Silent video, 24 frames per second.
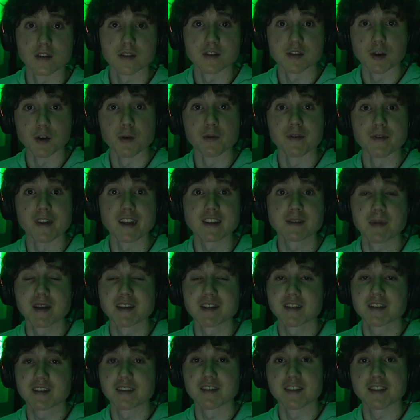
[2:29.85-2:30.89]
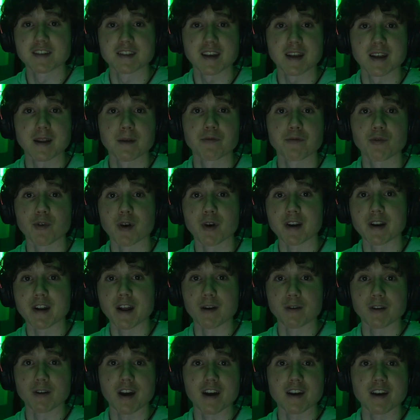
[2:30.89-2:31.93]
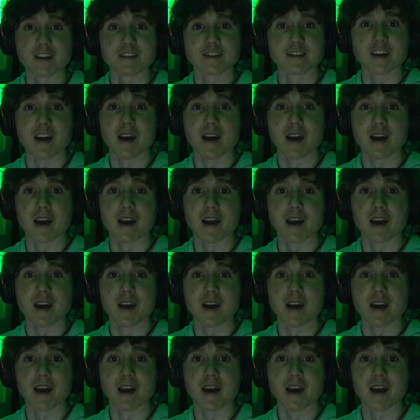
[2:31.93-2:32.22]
So that's basically the setup for right now, guys.